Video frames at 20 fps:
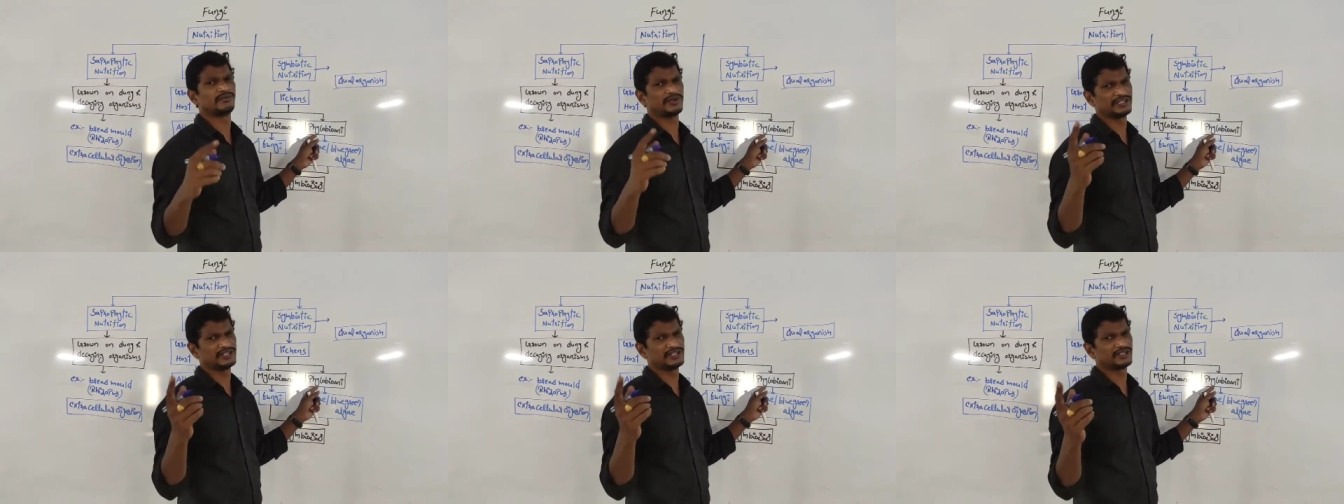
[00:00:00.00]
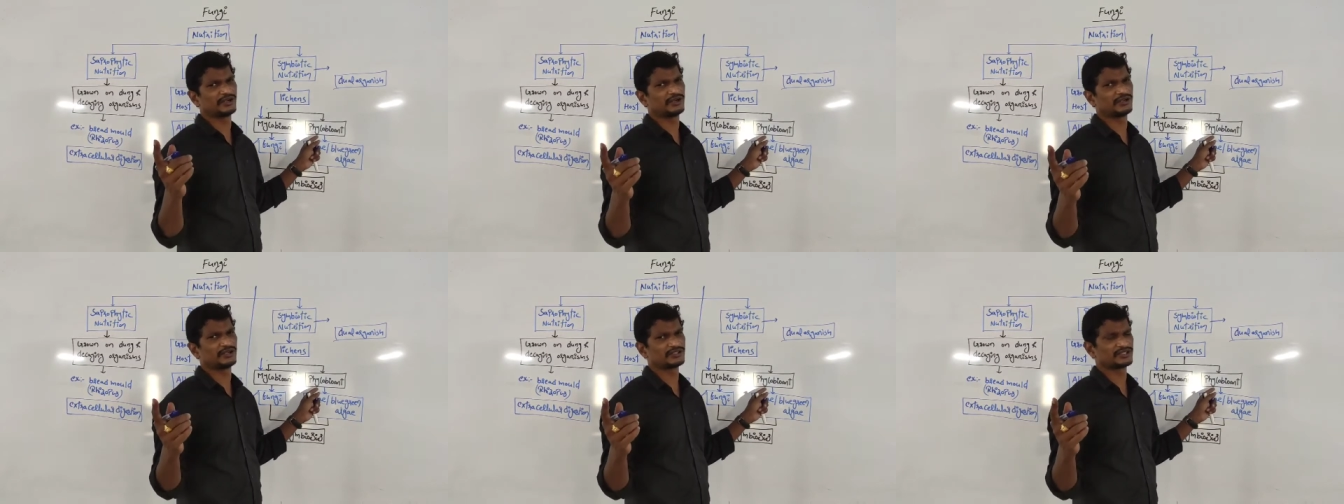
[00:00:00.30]

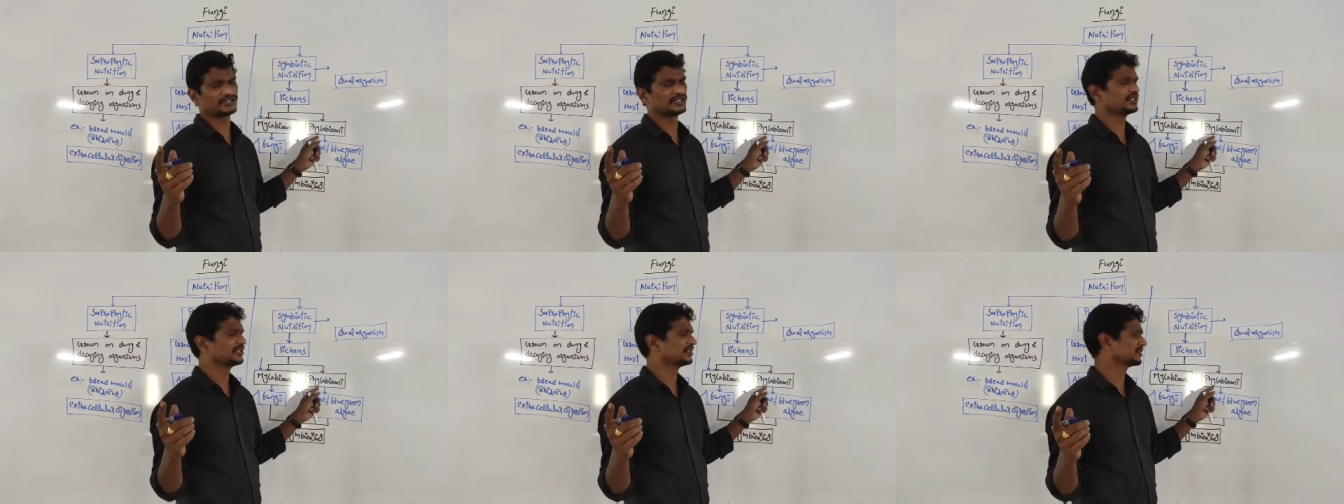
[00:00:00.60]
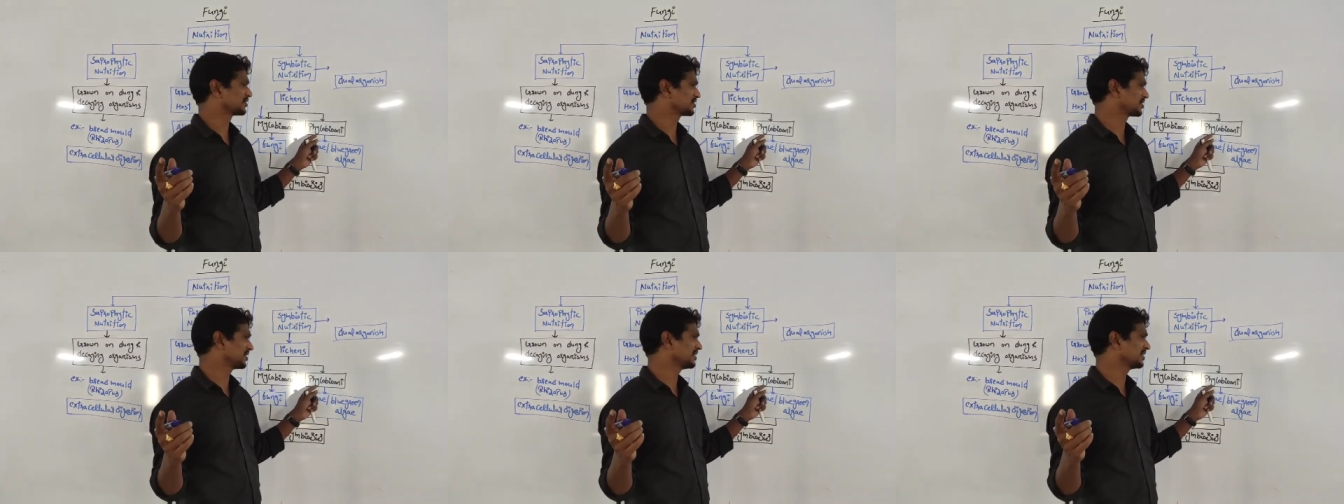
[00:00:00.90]
phycology,
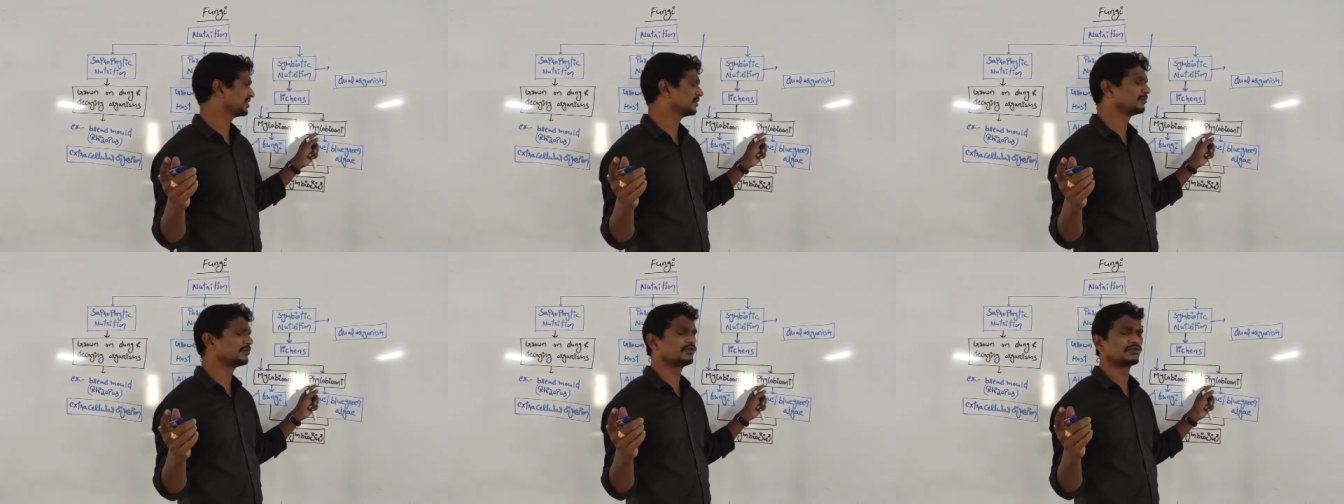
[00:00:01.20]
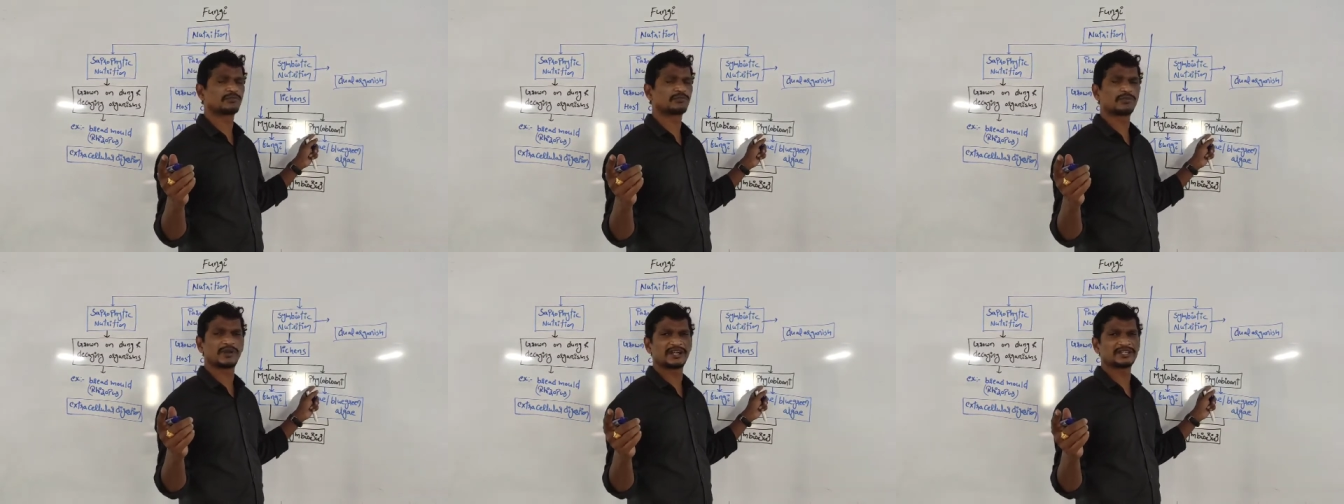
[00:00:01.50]
study
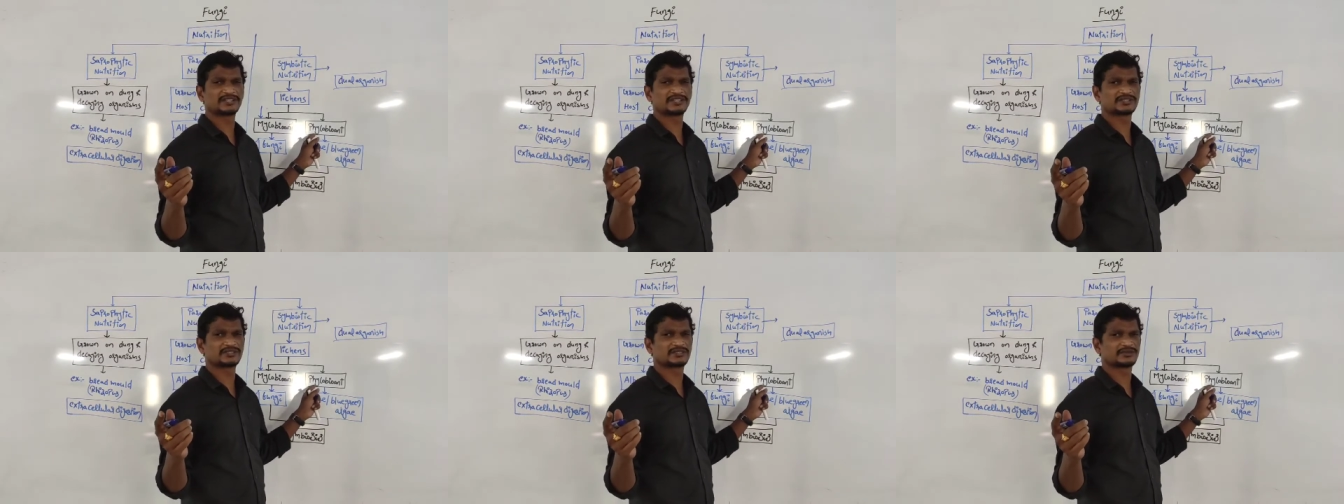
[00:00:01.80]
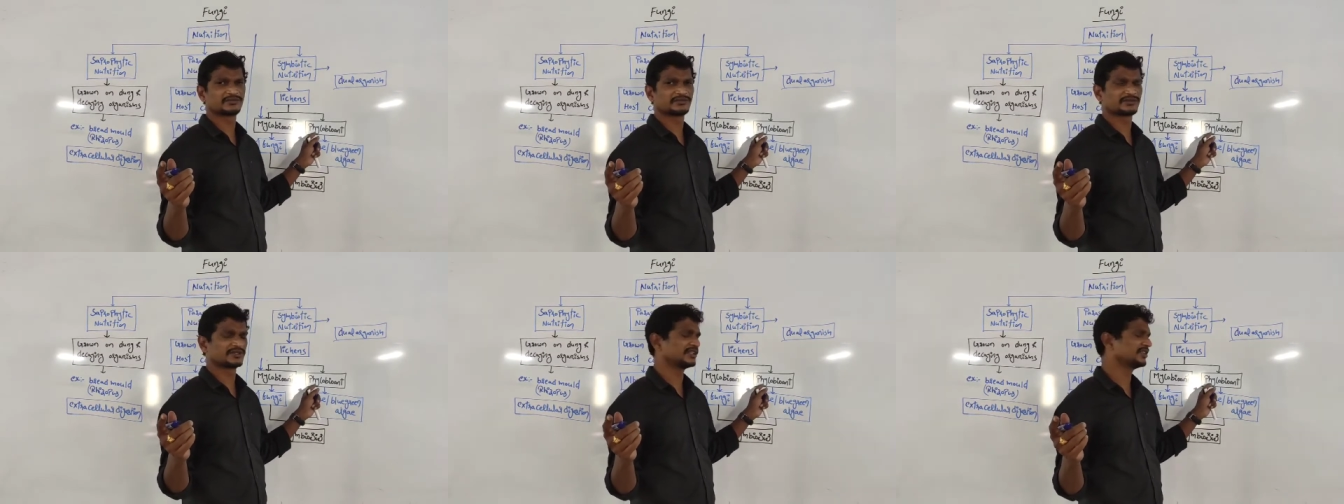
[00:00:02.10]
about plants,
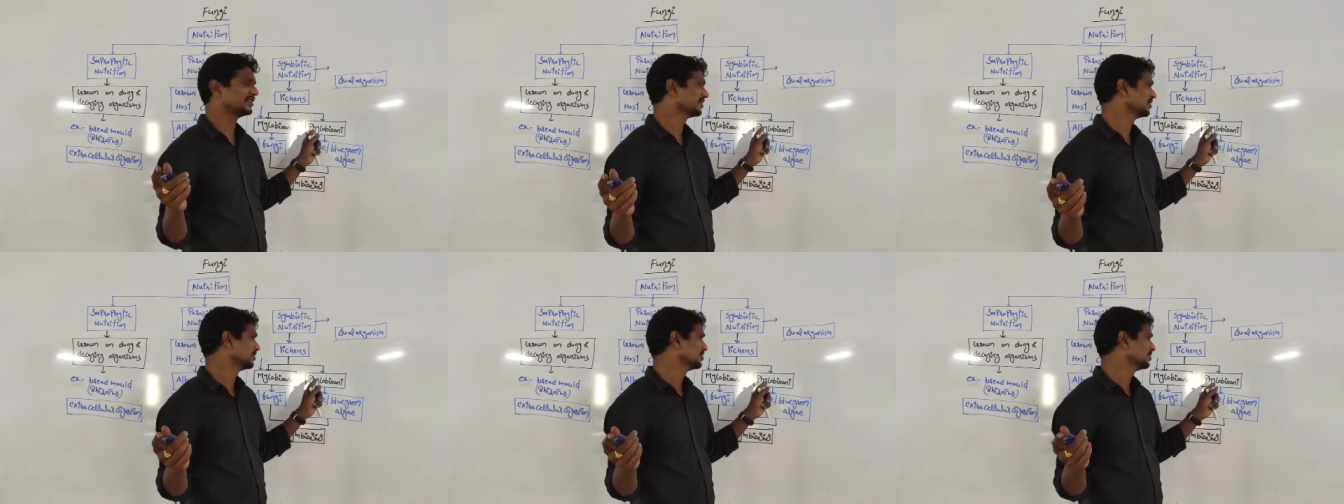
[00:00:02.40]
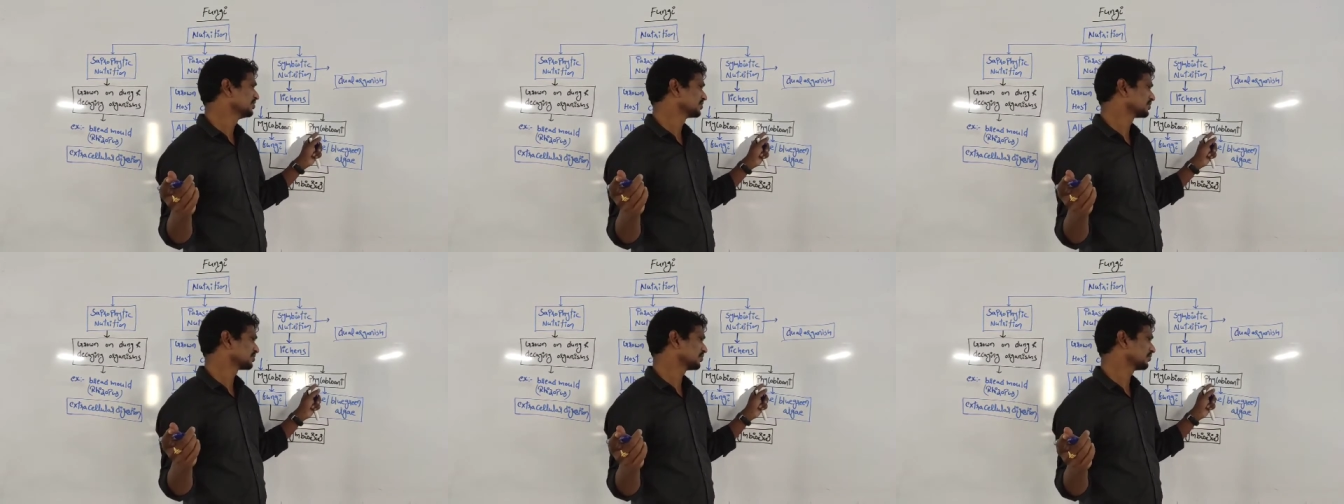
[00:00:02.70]
right?
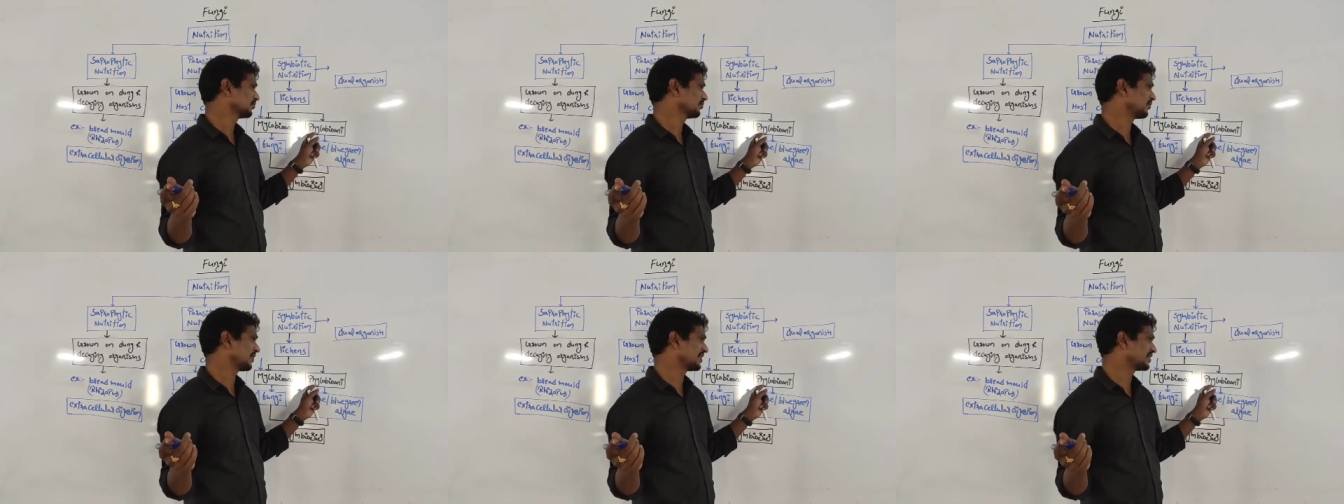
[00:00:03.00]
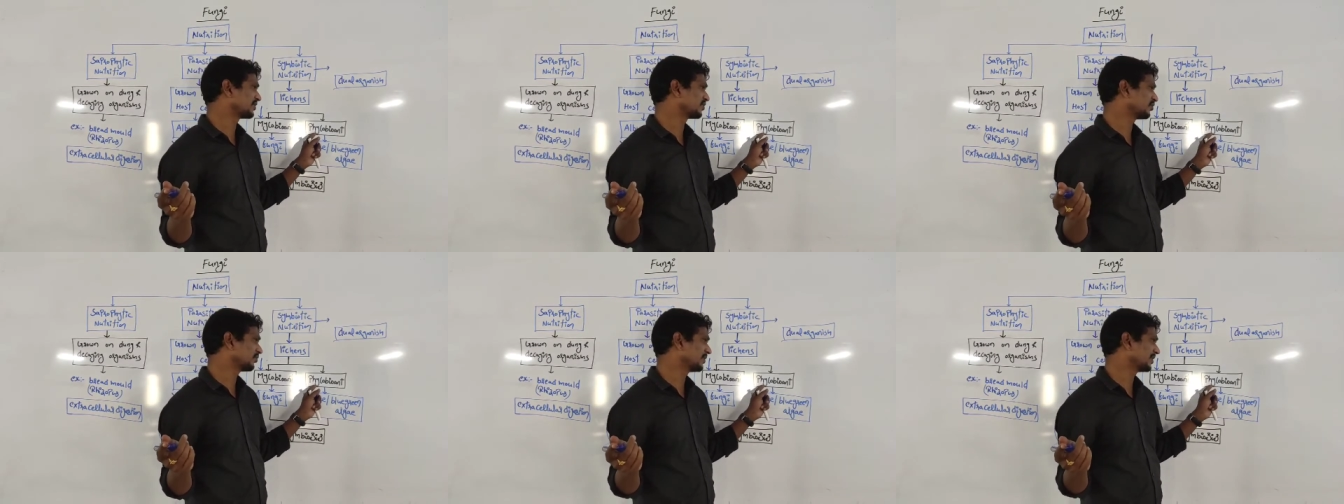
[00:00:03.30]
So
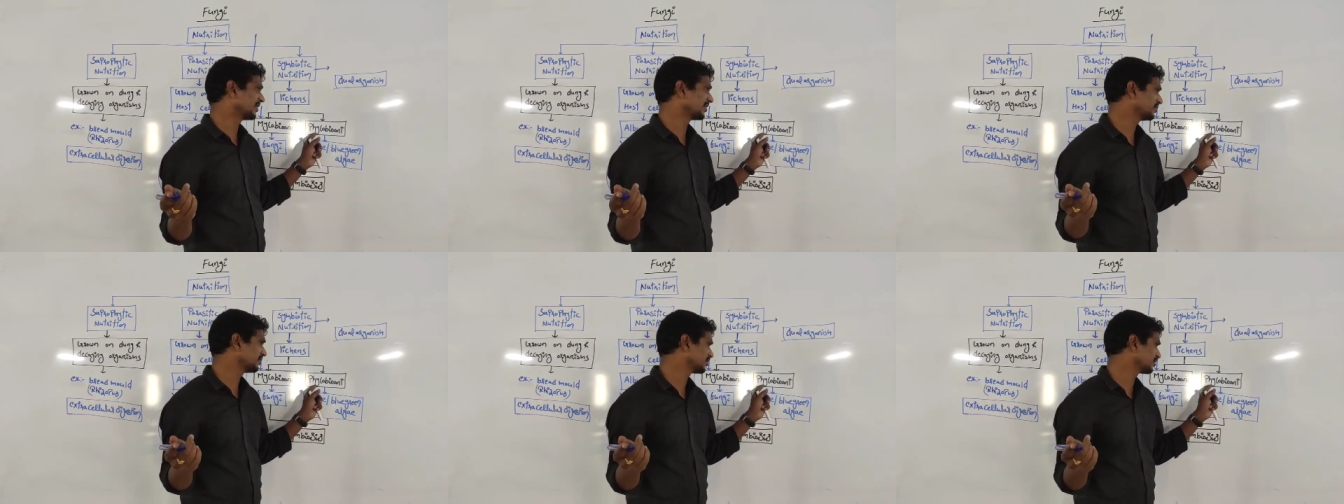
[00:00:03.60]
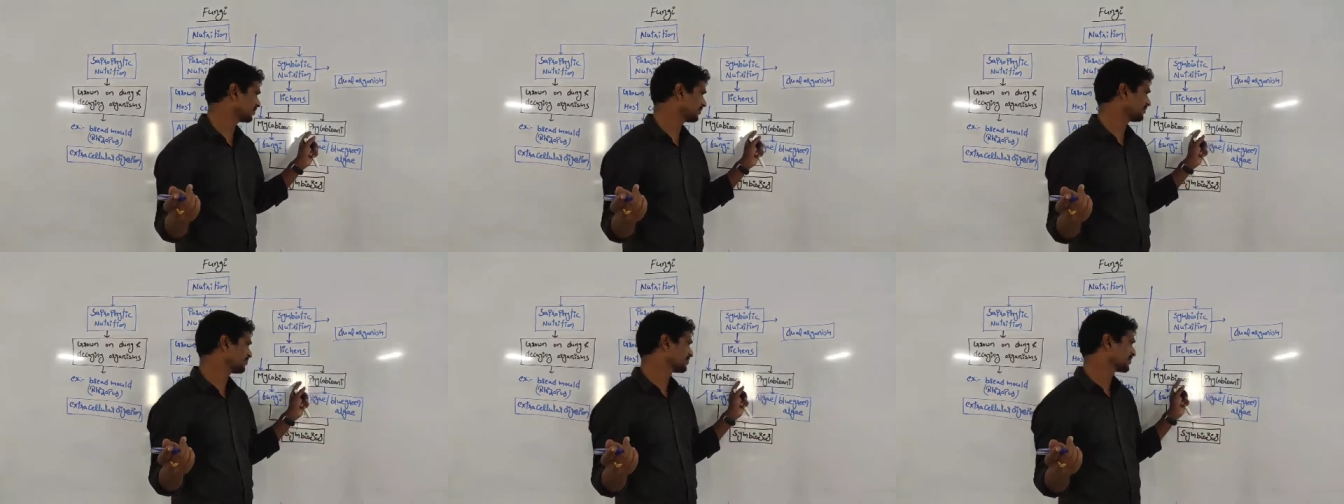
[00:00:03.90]

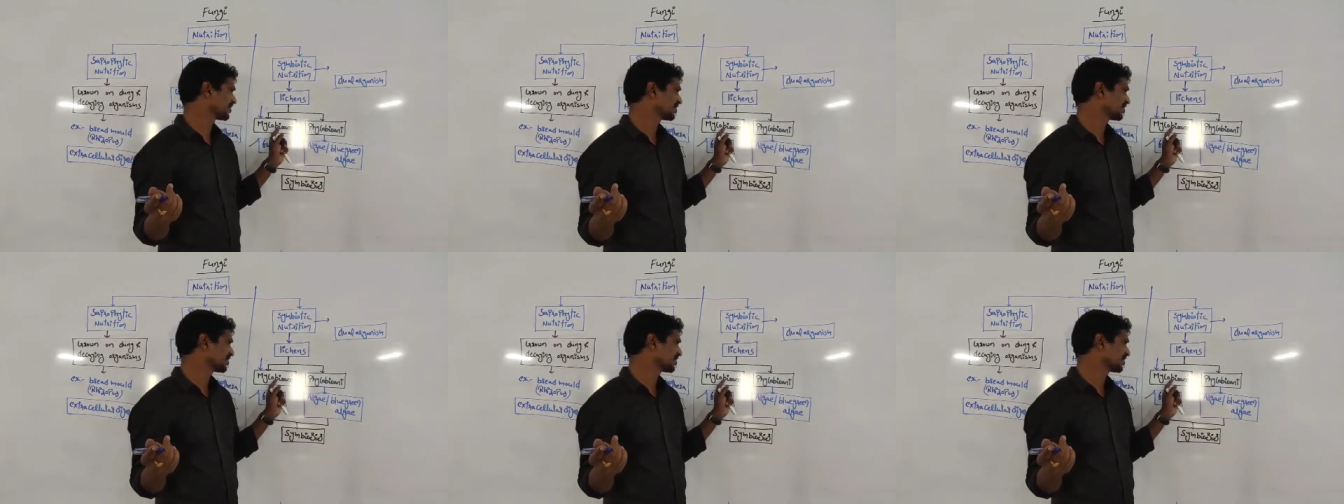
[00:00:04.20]
phycobiota.